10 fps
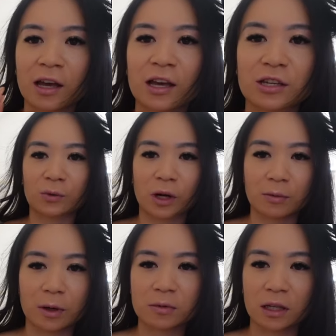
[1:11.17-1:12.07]
So we're
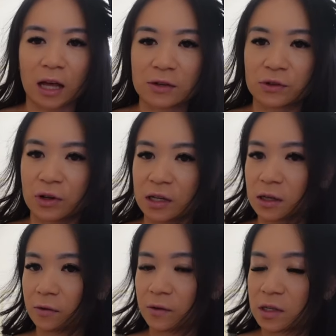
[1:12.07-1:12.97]
coming up to the last few days
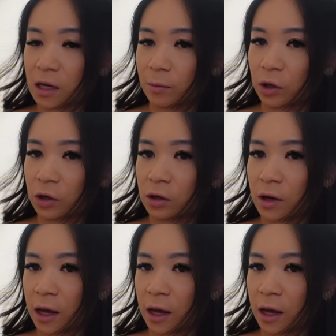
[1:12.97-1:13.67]
of summer.